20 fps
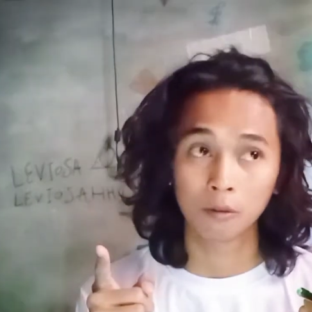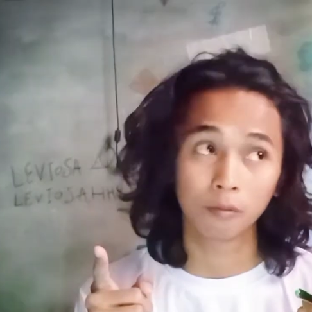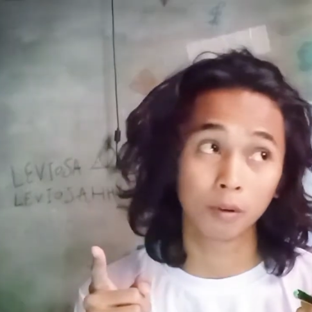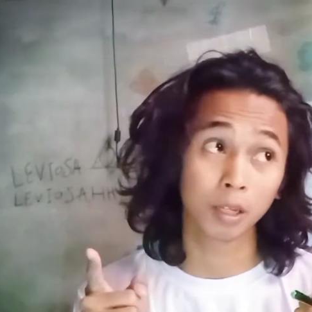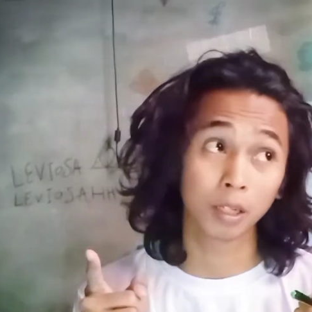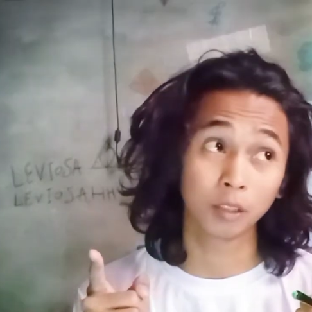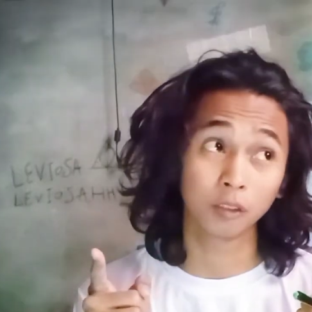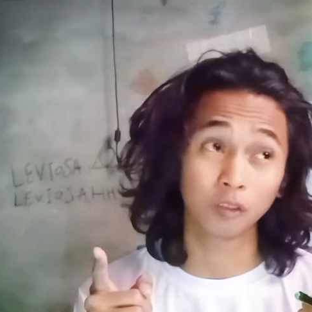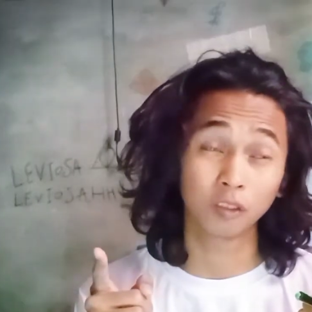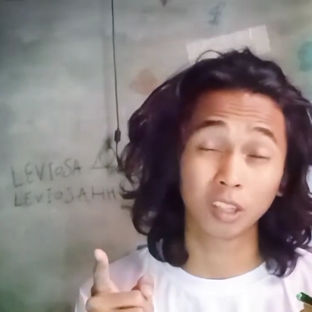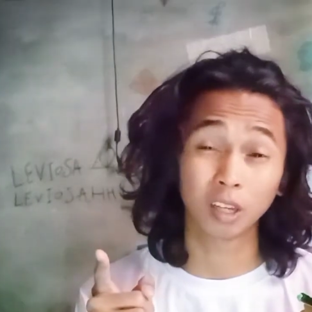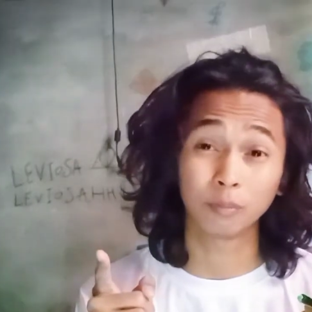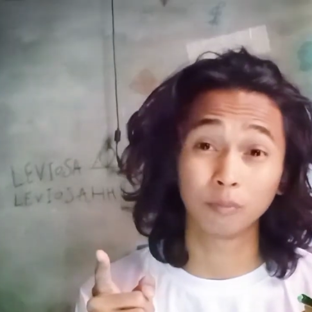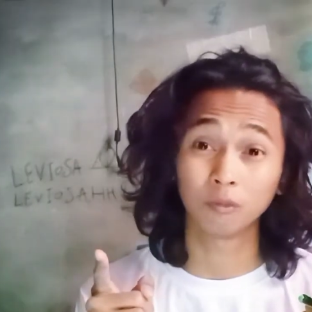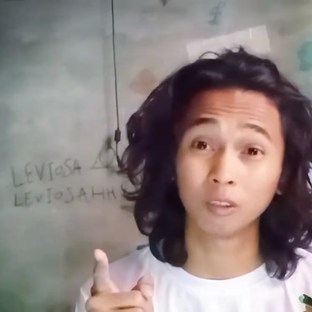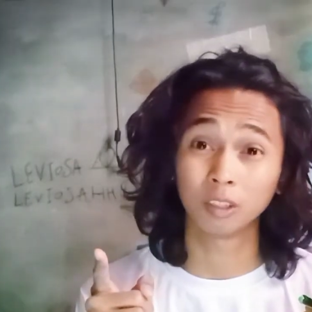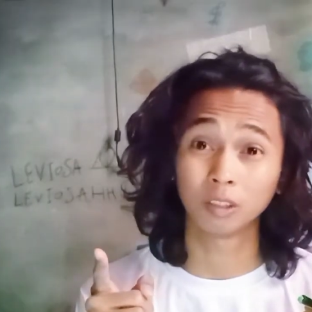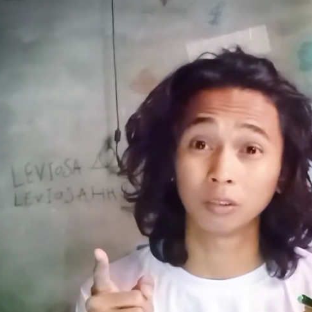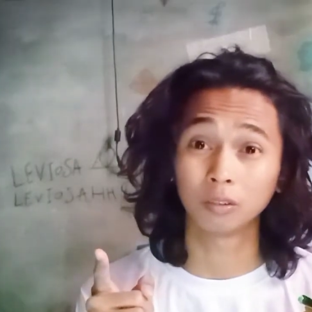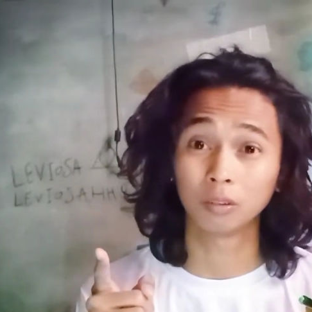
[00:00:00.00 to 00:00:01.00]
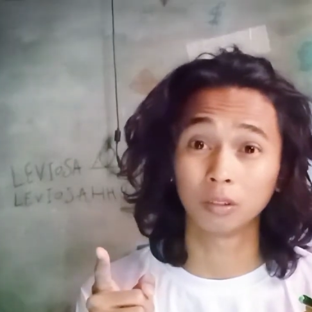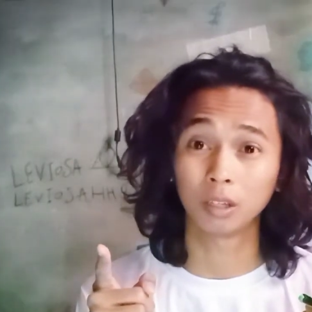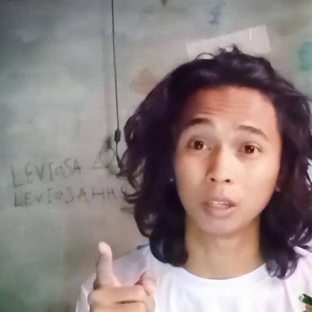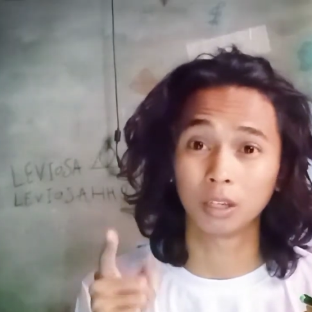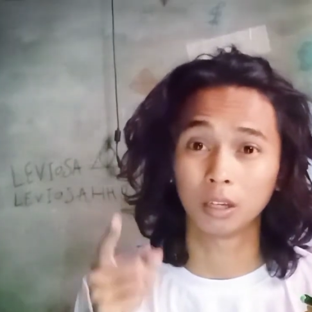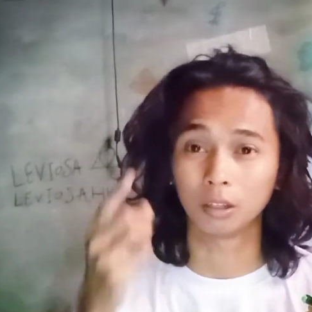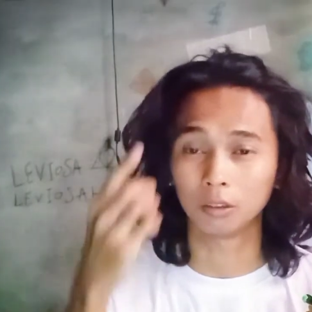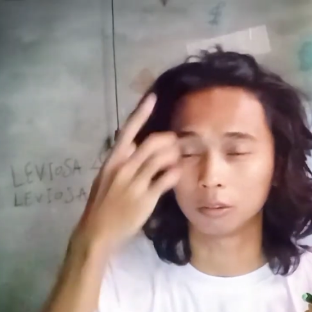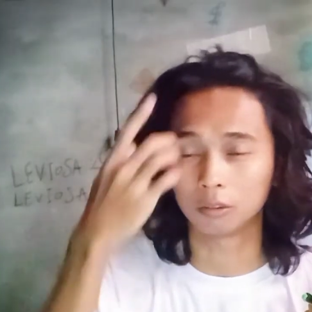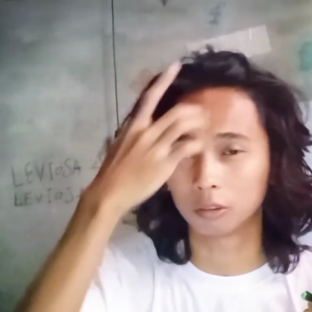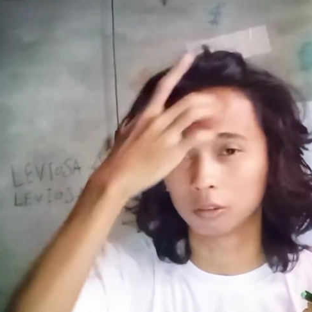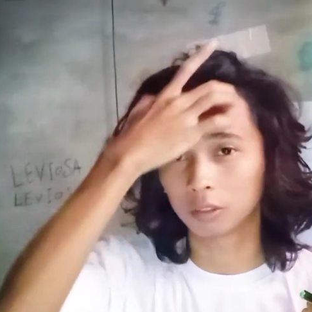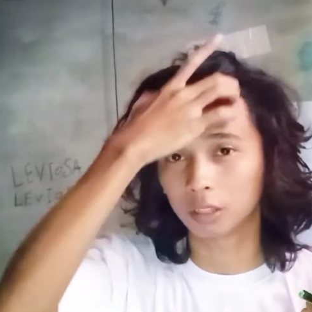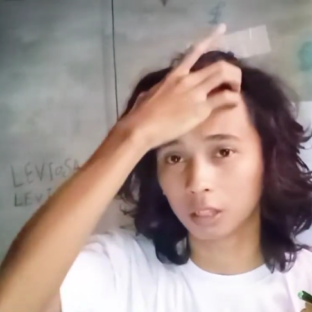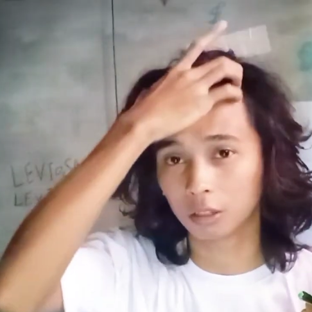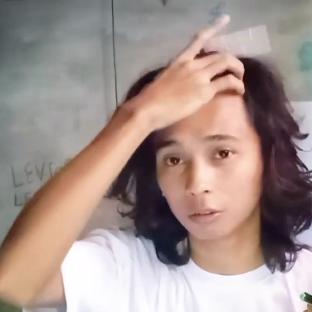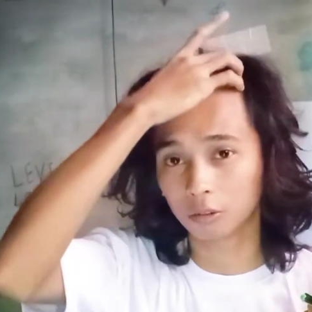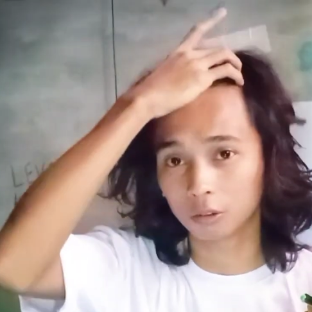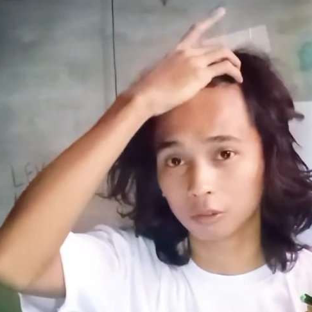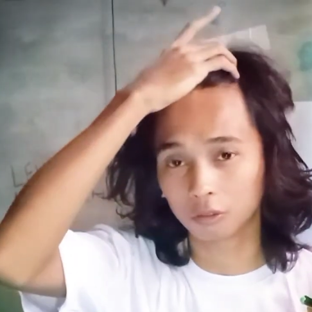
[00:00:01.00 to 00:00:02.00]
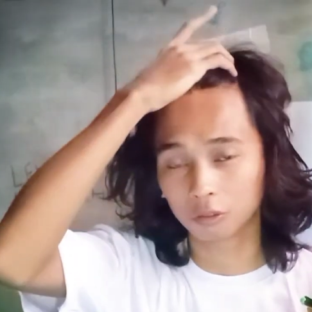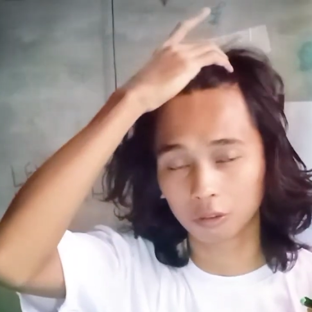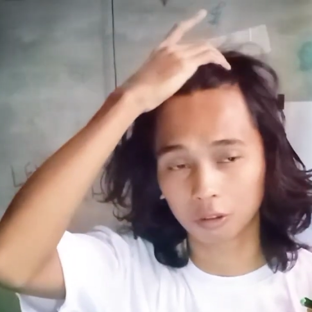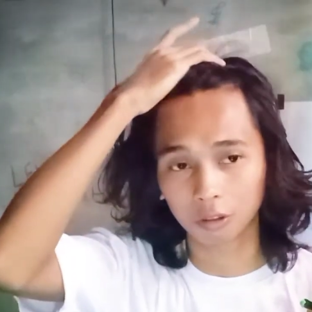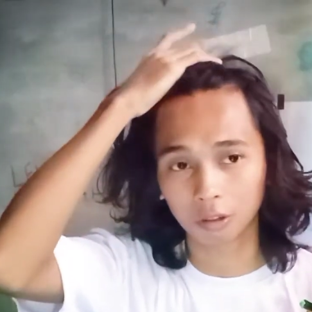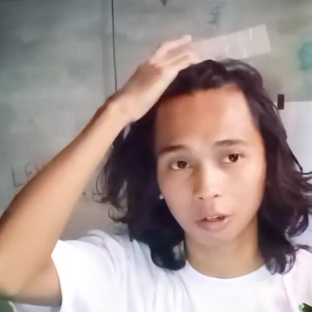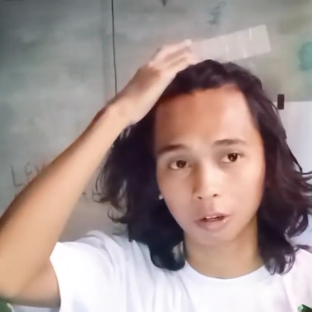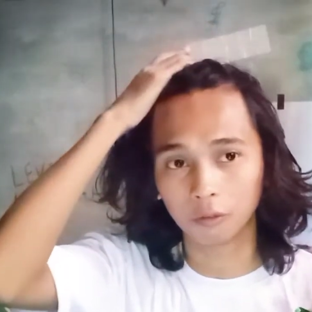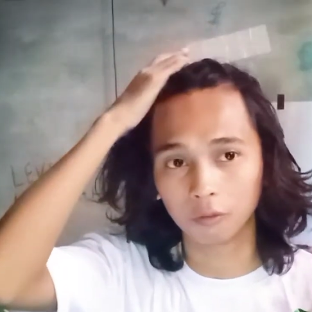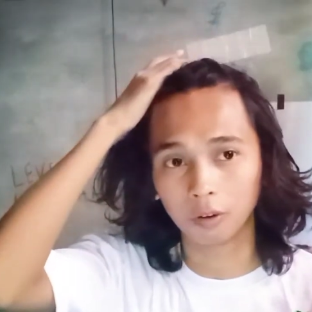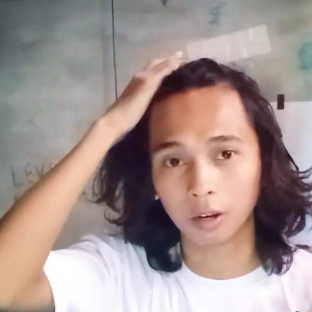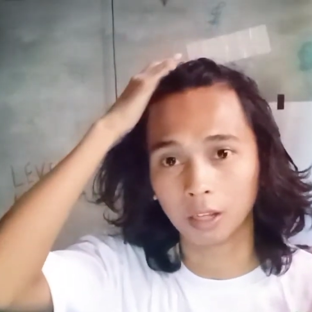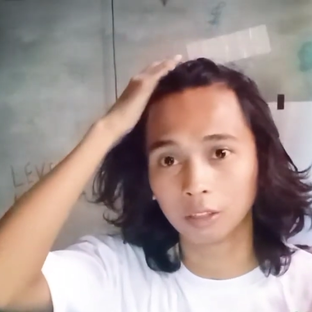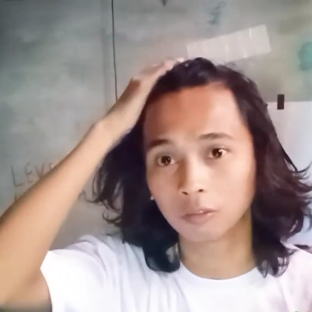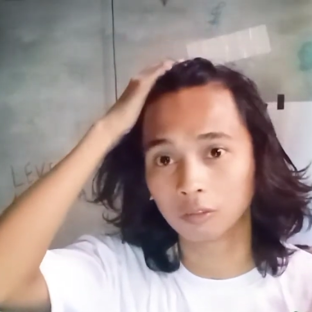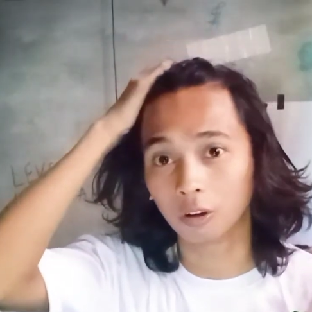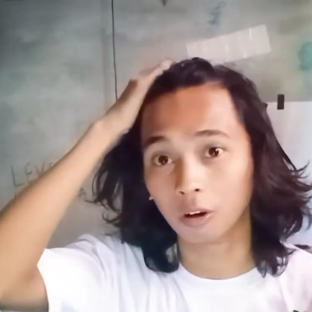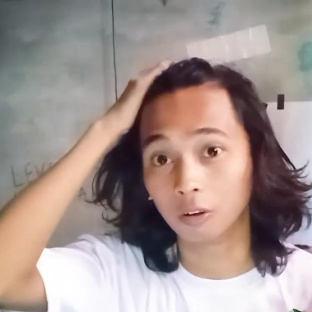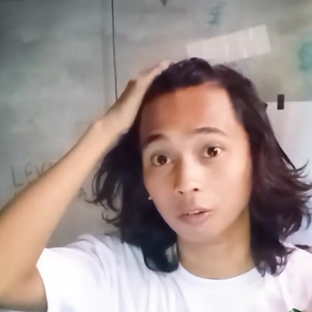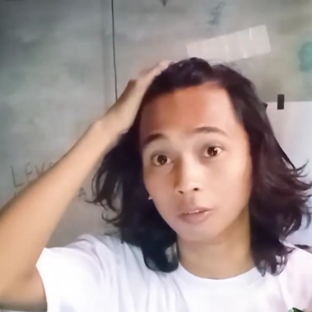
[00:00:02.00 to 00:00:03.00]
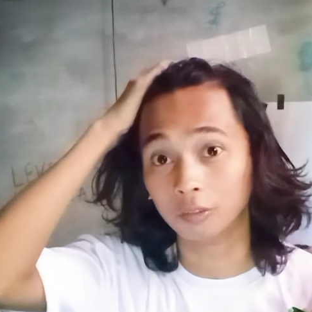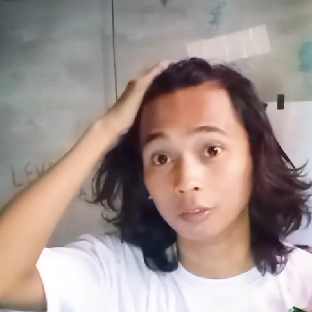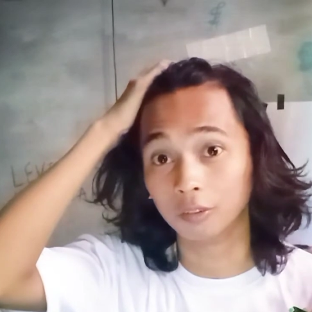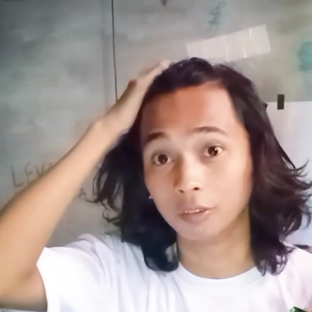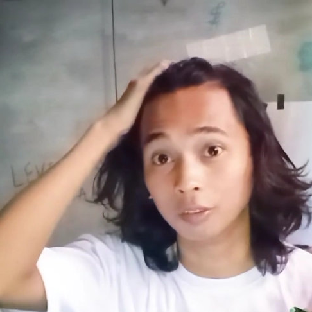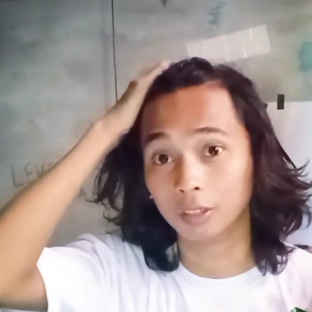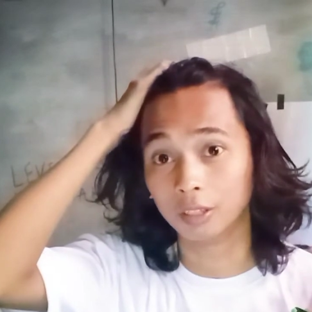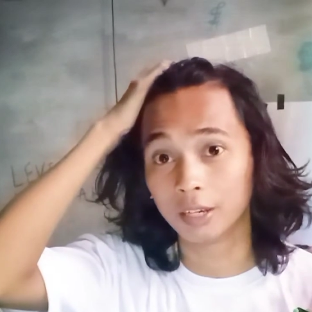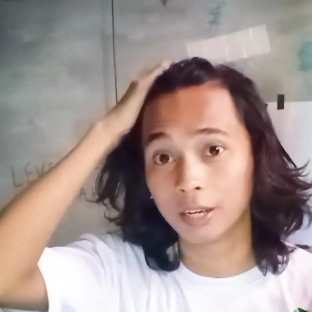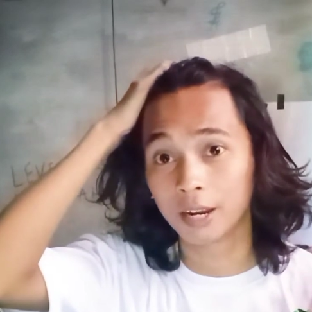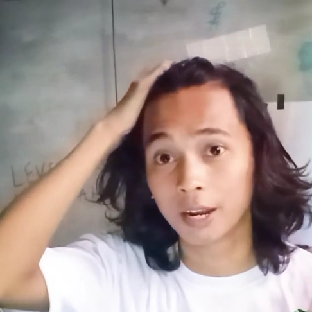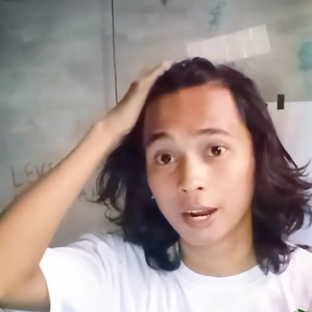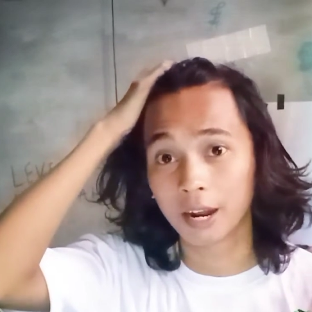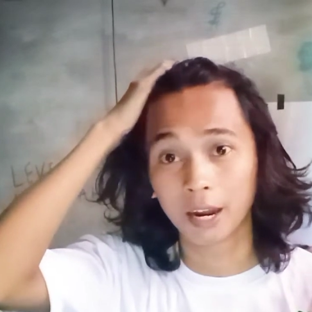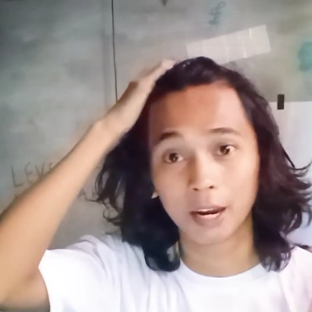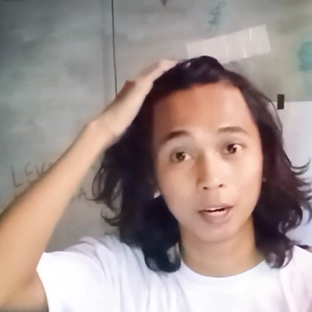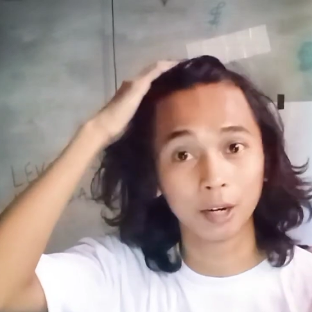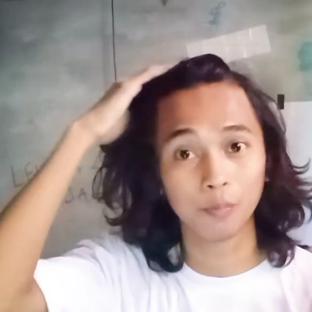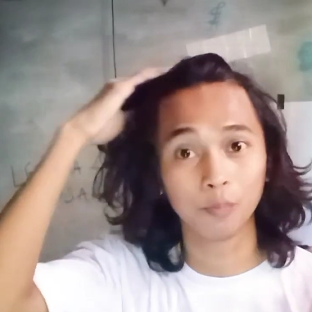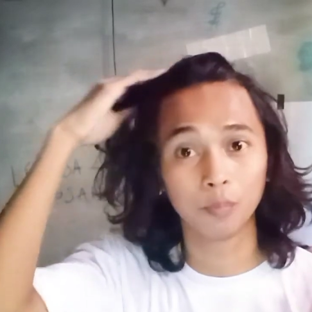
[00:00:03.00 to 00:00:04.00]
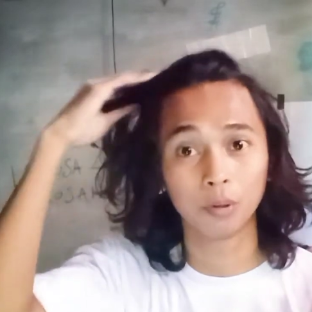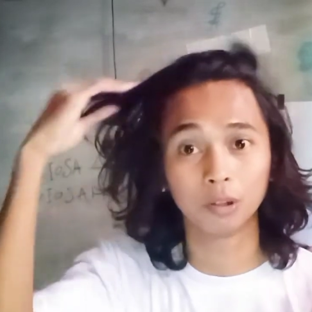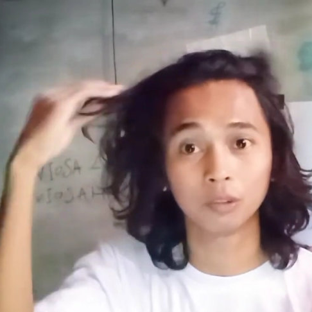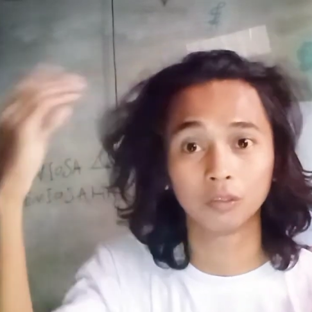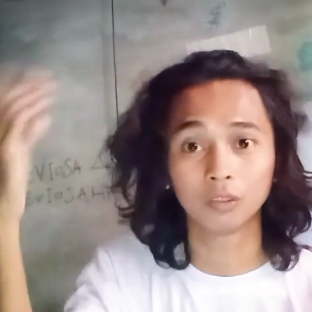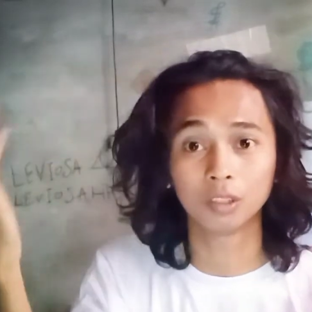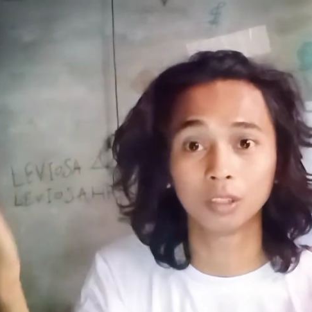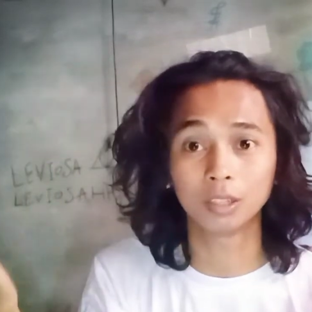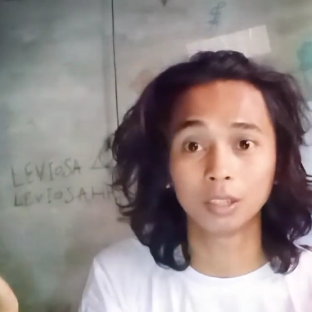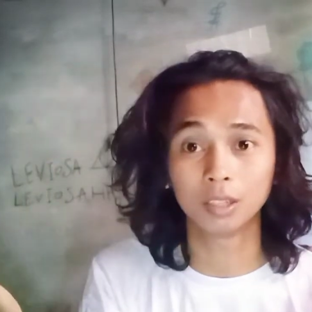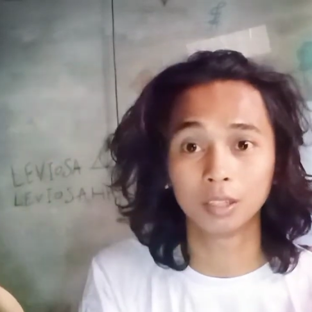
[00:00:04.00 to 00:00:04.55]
when someone get total control of us on Harry Potter.